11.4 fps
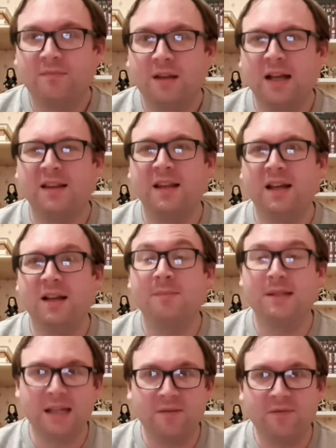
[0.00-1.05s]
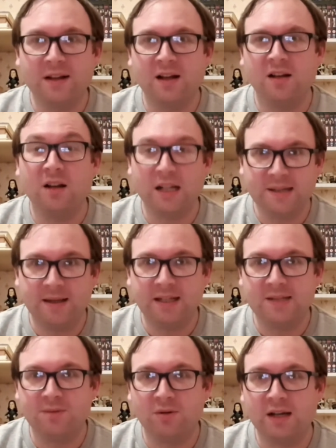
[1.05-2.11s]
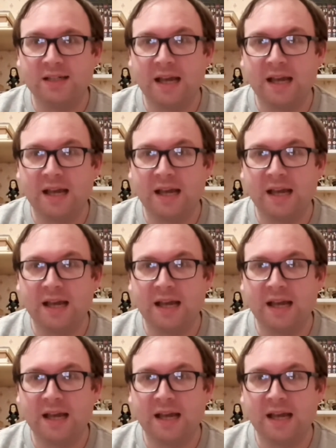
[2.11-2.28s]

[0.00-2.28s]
And the um, second thing I liked about this book is